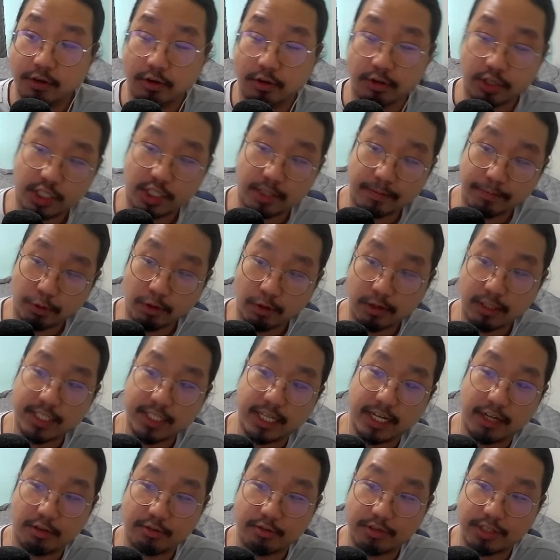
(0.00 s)
support's
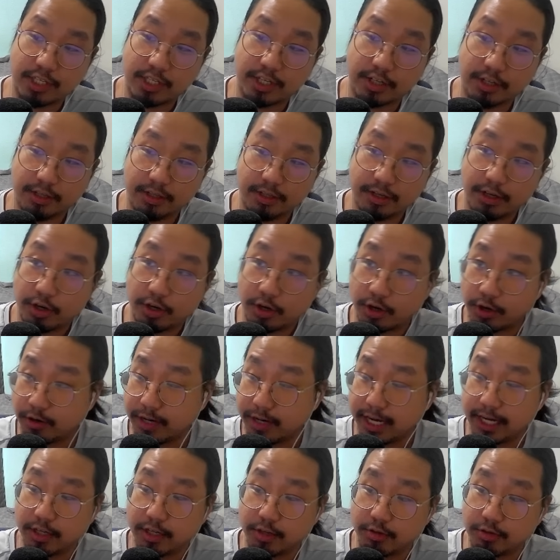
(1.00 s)
echo skill,
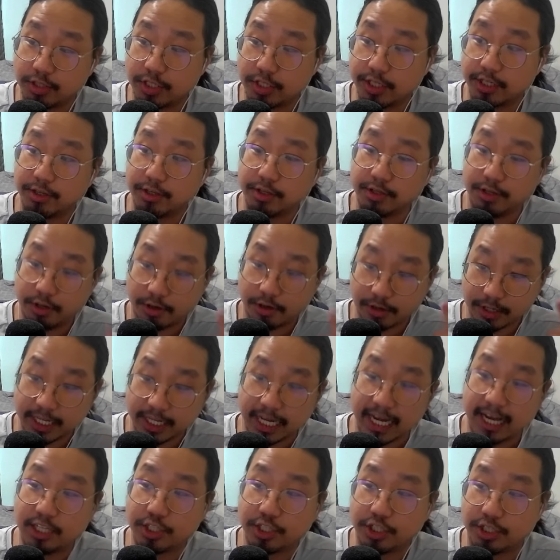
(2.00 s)
her
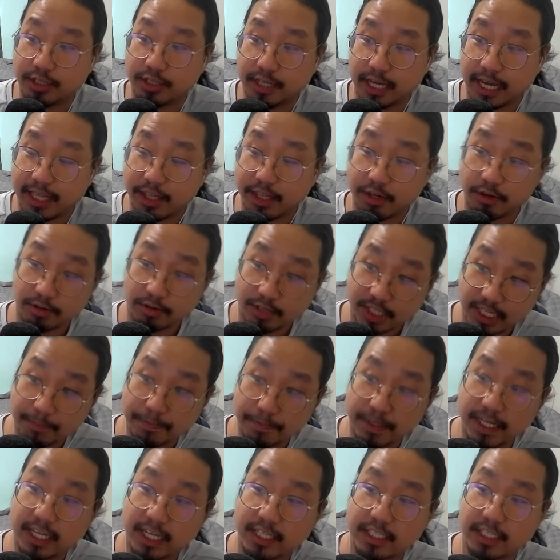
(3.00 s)
gadget, and then her
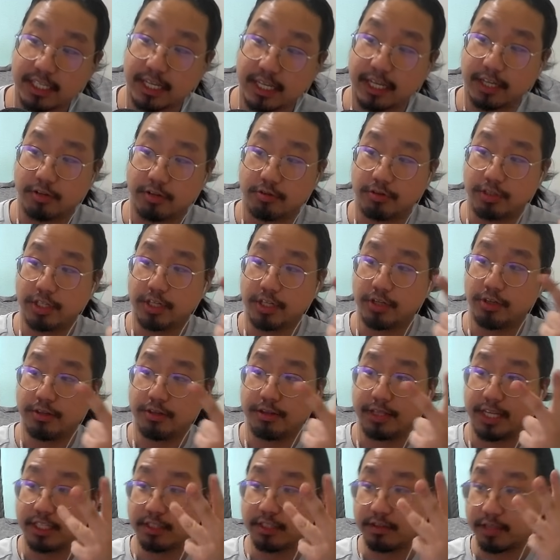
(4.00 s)
DPS's echo skill.
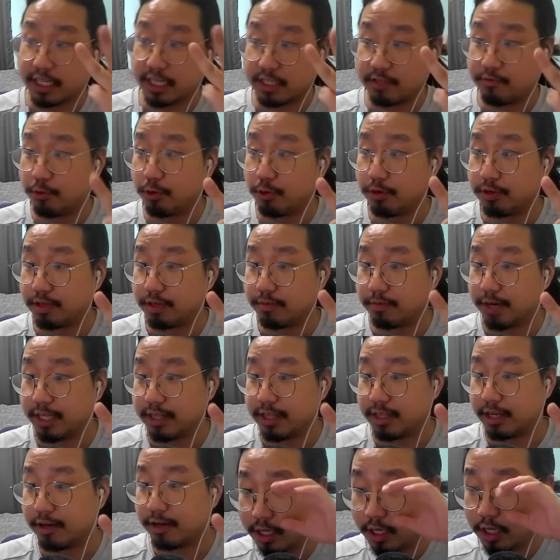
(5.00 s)
That's 4 of them right
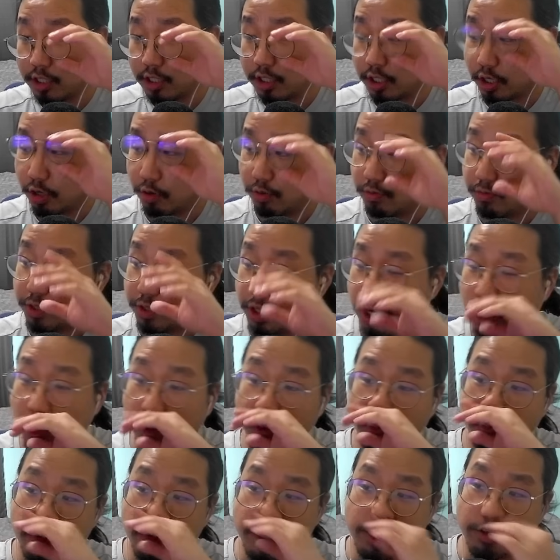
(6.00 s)
there. So
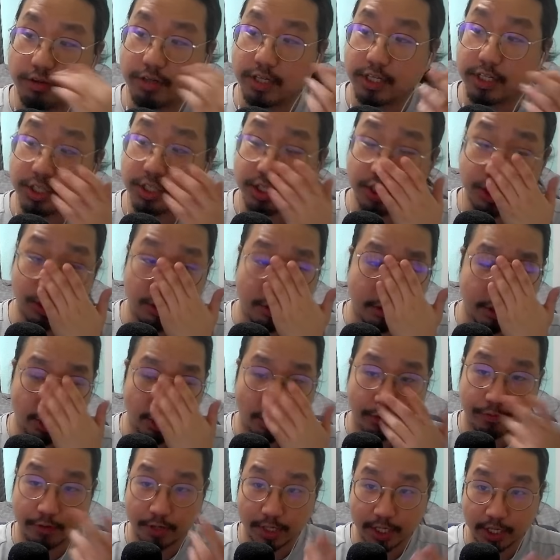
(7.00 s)
no real concerns
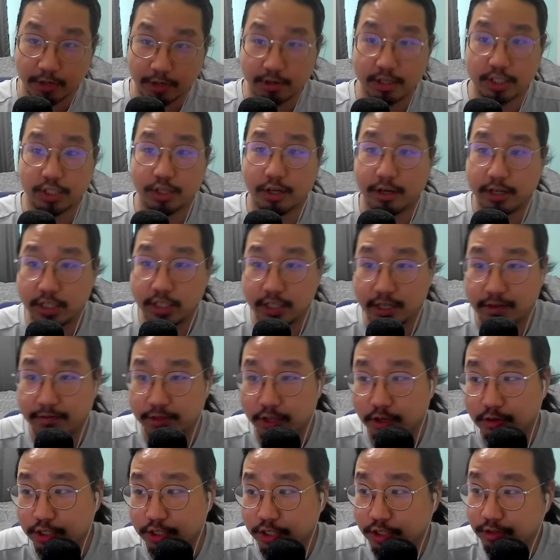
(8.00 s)
over here as long as you have
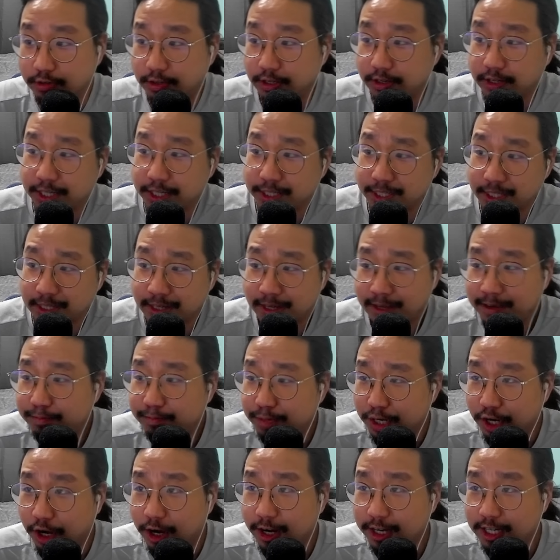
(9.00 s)
those 2 units.
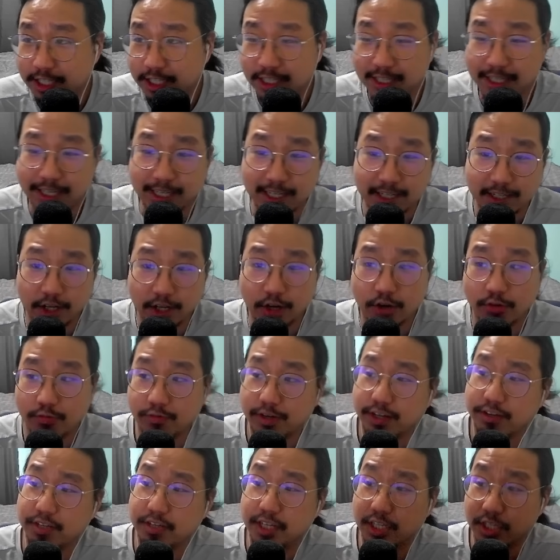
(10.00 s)
But honestly, no
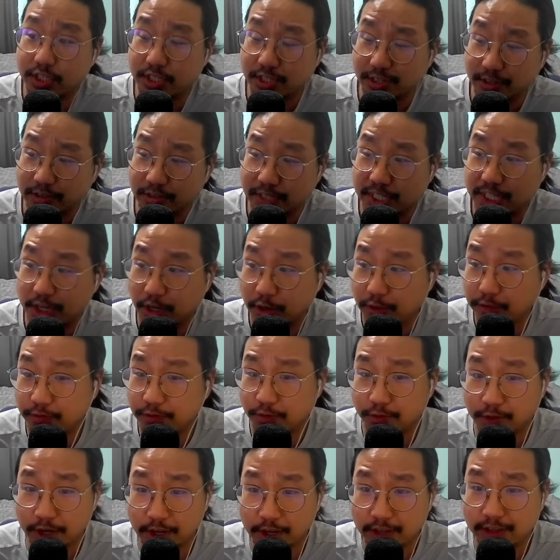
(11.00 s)
real concerns
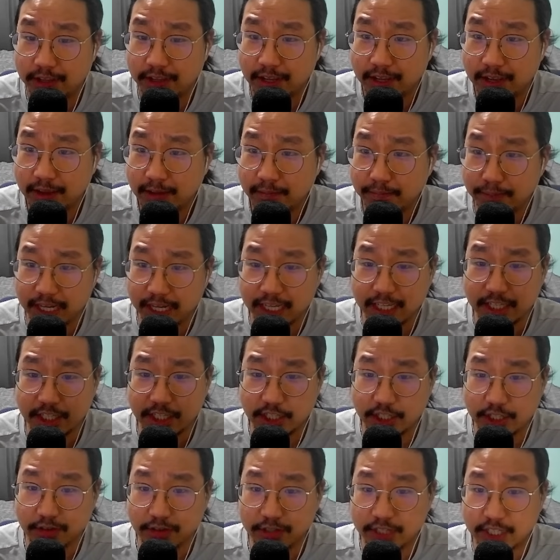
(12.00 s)
overall, because
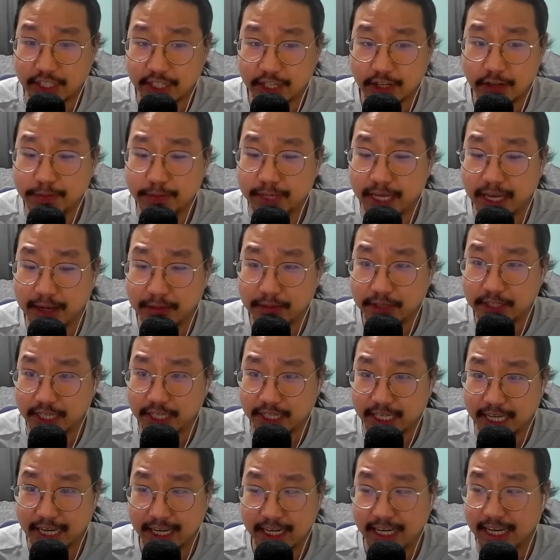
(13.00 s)
you'll still be able to
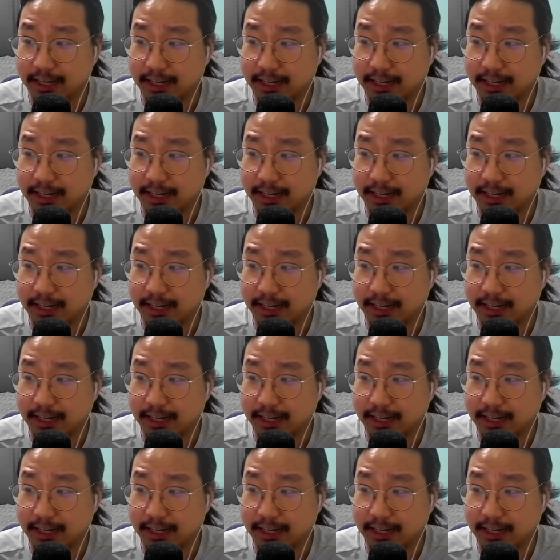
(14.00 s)
get at a